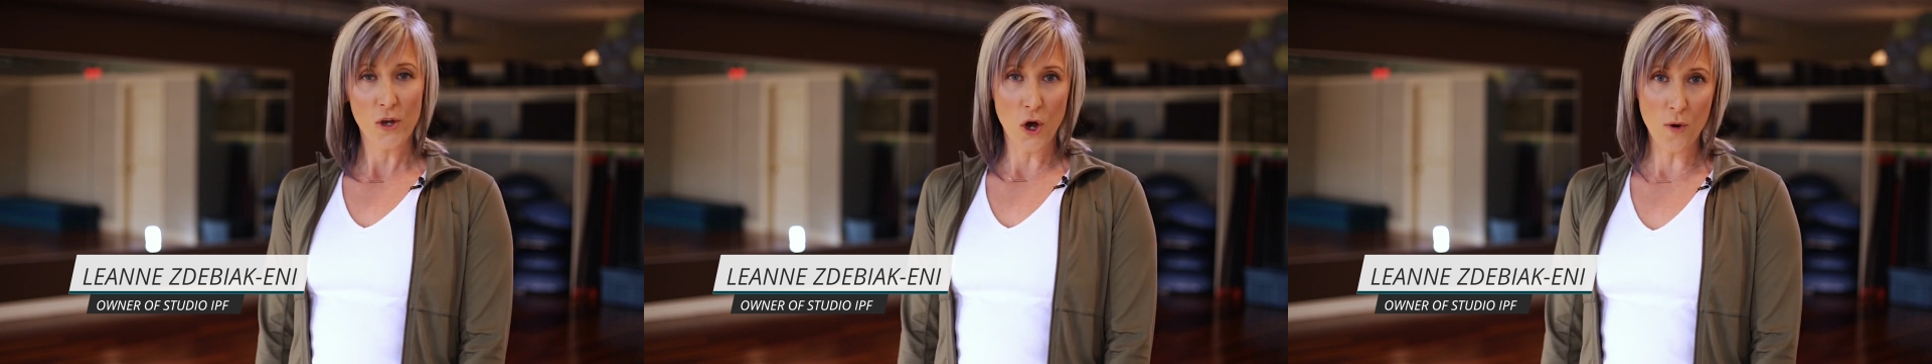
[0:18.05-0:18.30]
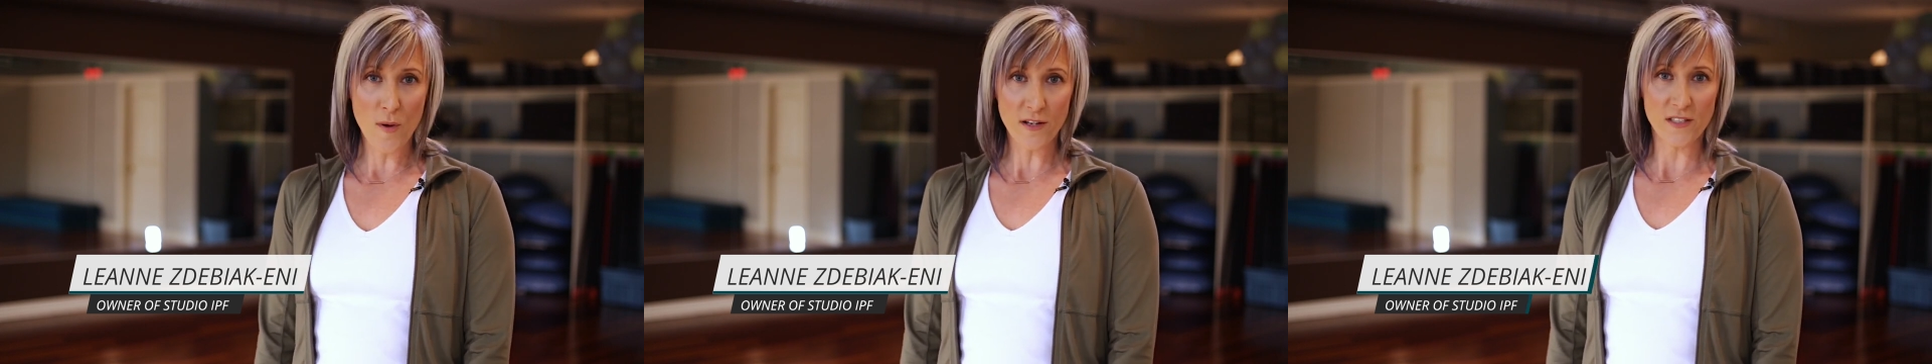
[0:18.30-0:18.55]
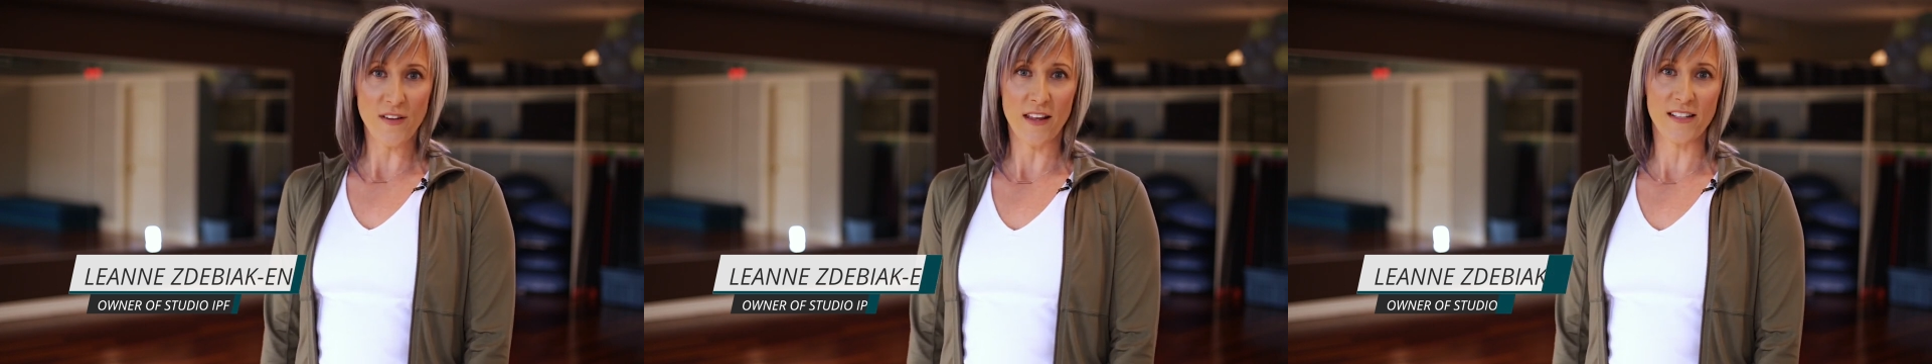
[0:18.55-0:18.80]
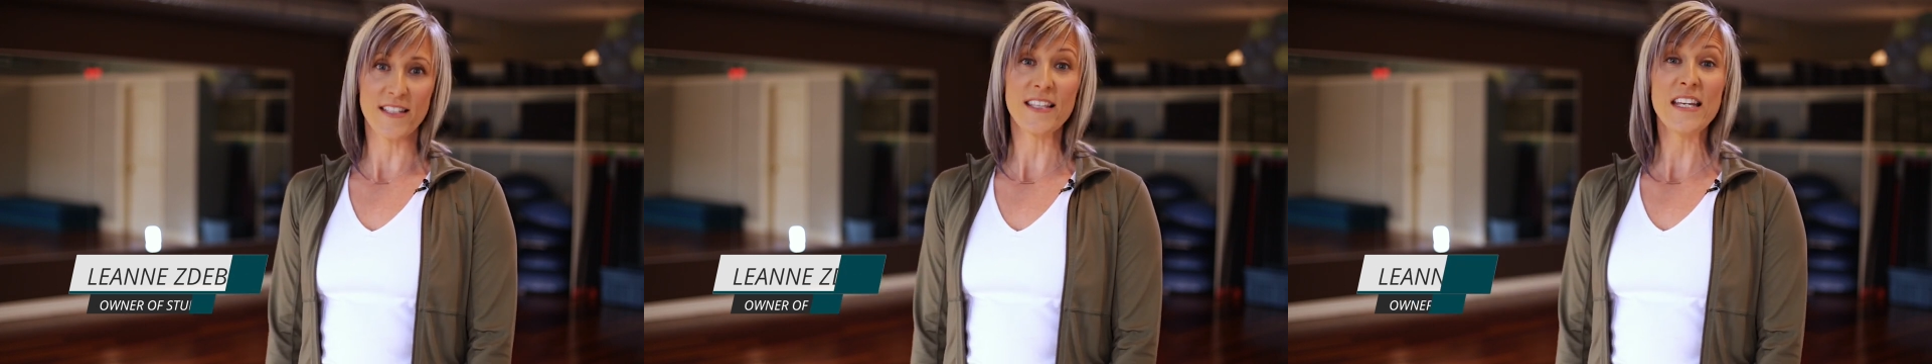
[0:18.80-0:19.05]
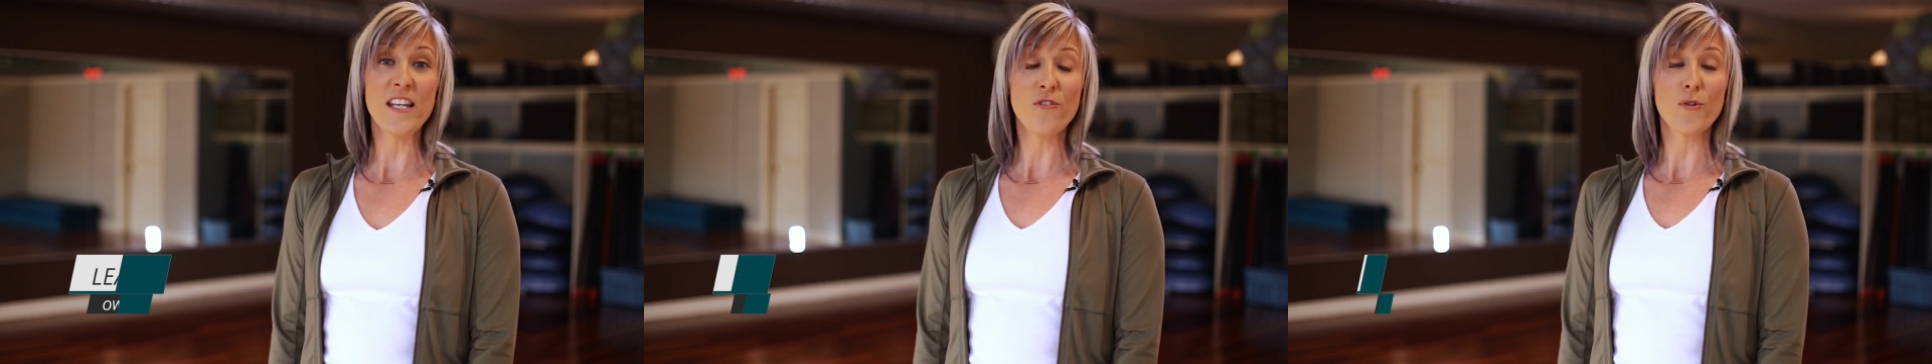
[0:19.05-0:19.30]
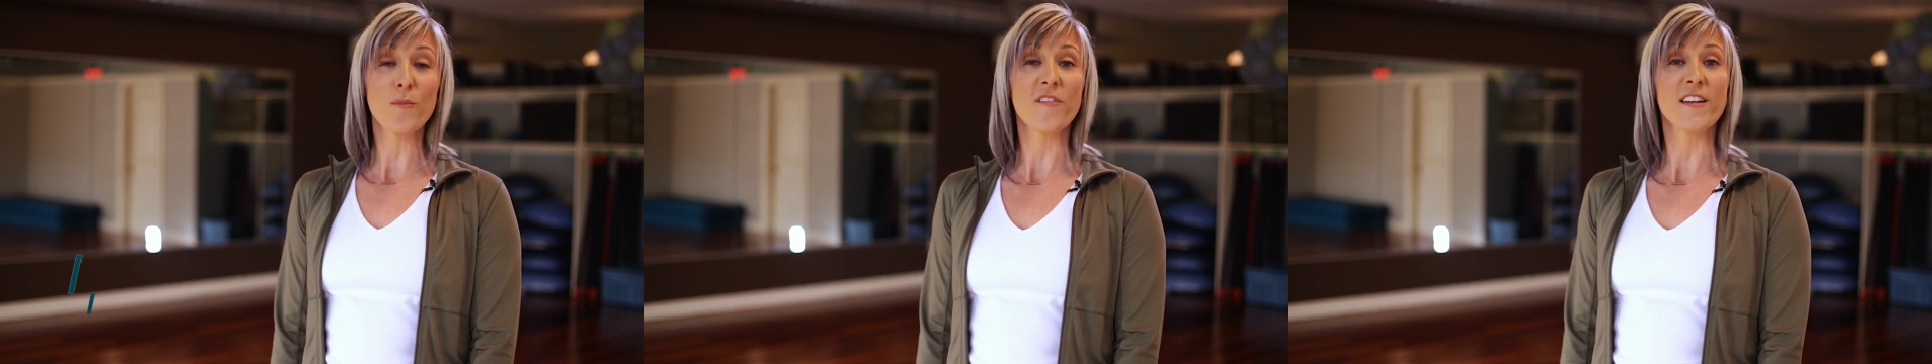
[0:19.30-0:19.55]
Comox Valley's
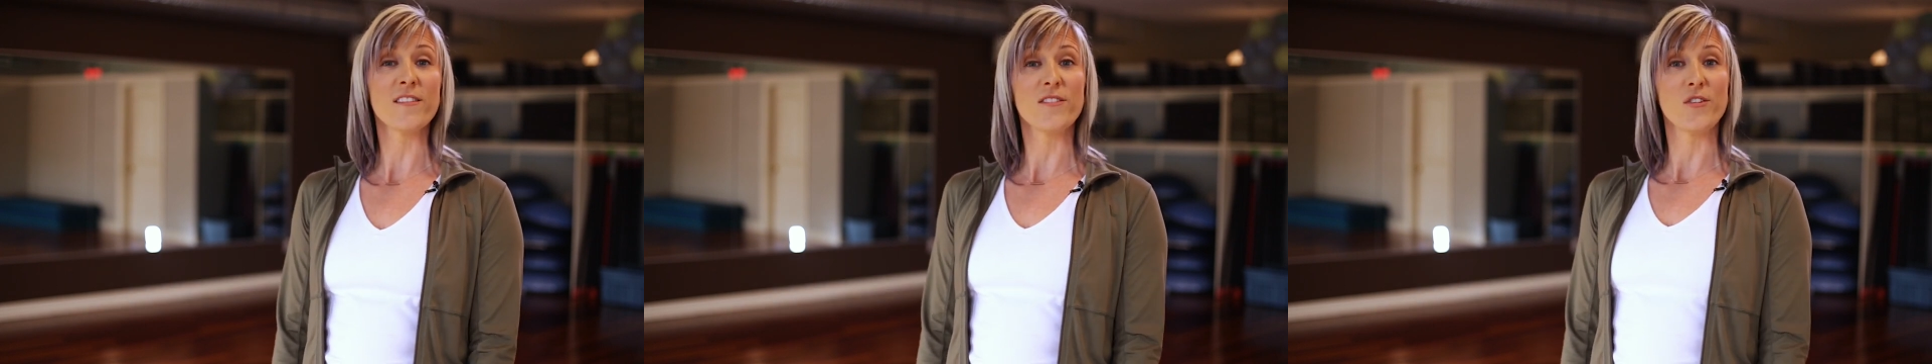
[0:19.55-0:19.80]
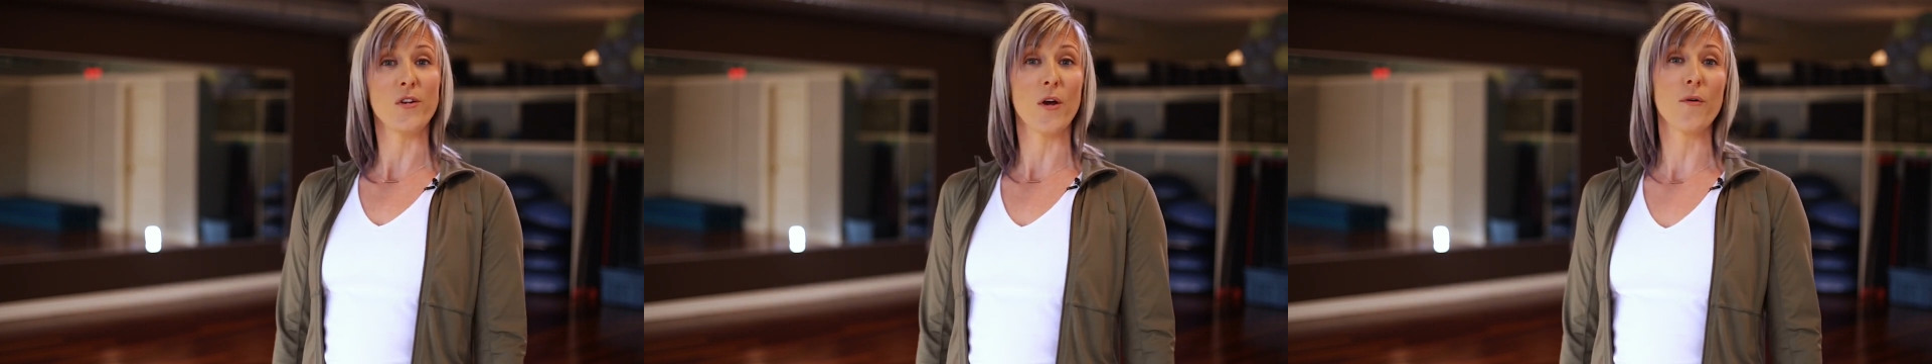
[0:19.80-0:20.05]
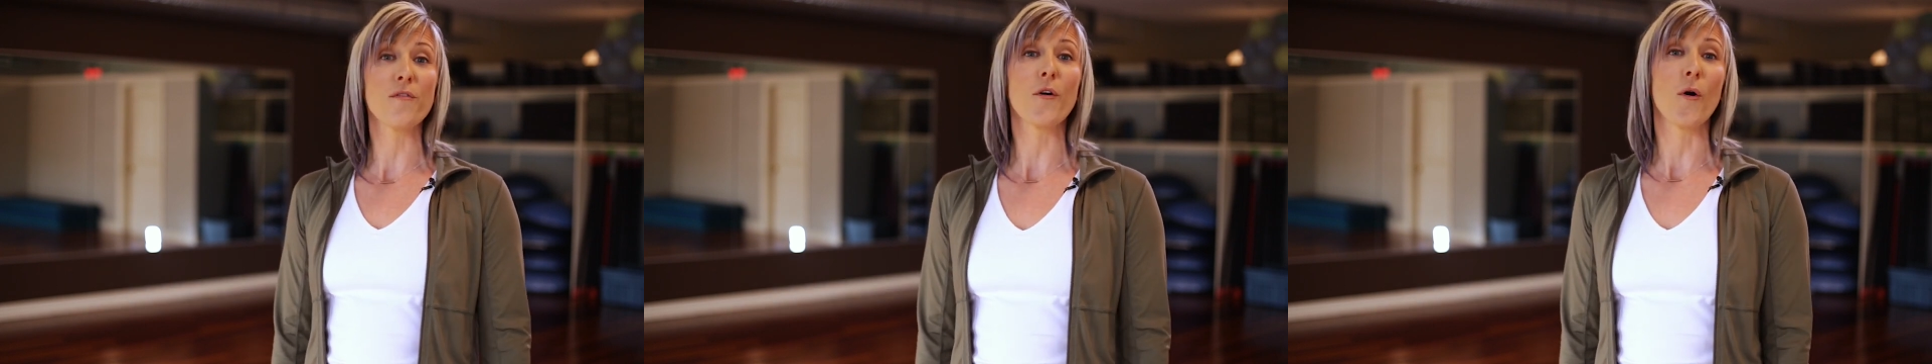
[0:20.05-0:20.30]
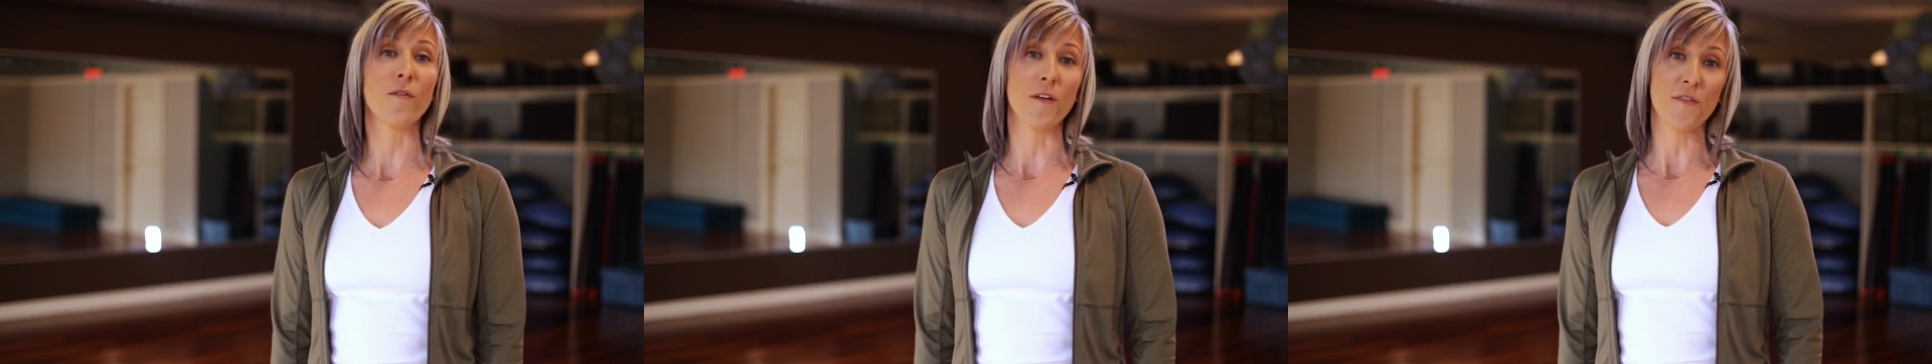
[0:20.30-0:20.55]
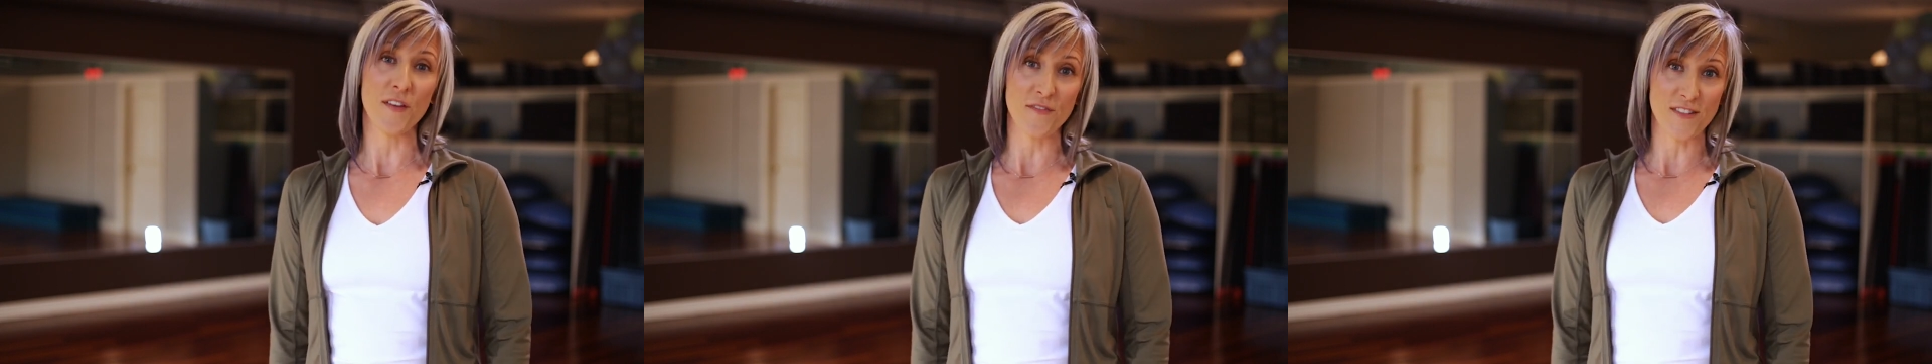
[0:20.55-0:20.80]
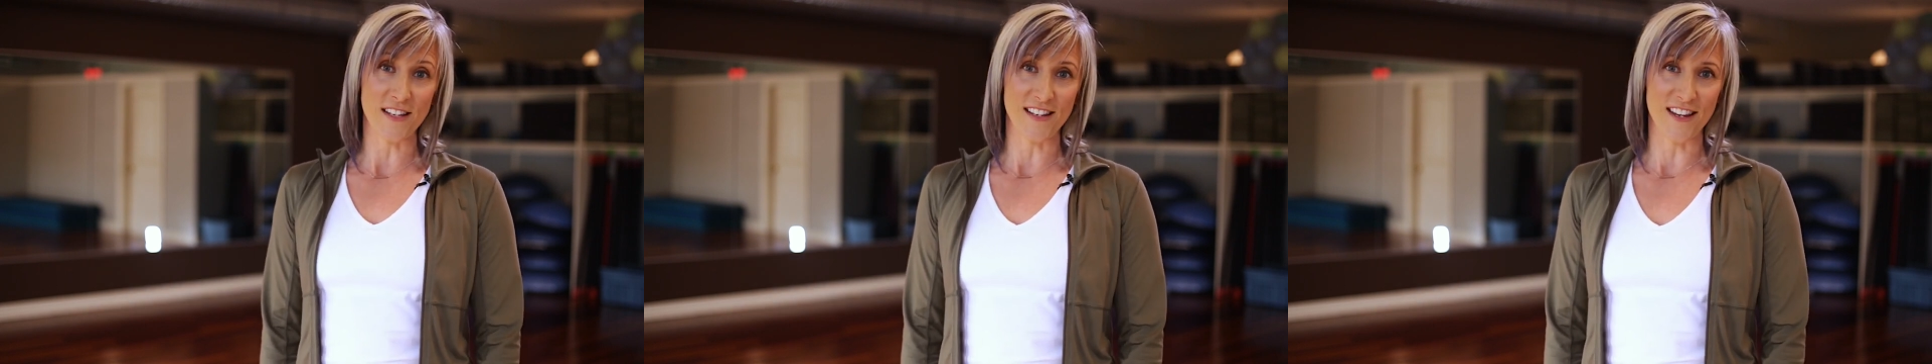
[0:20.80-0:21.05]
leading group fitness studio for over
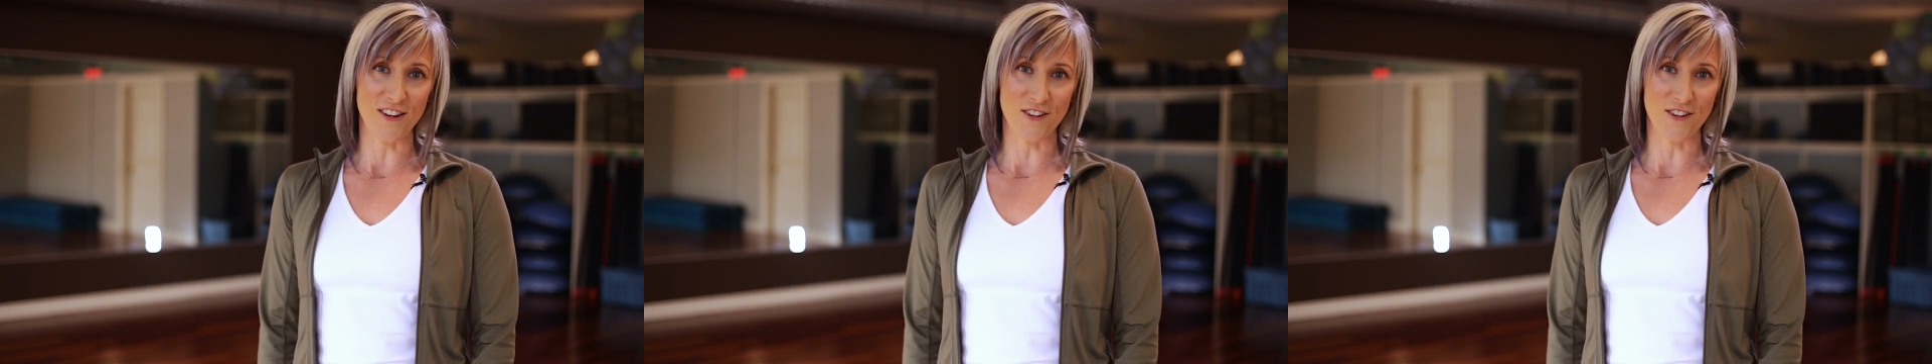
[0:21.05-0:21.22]
fifteen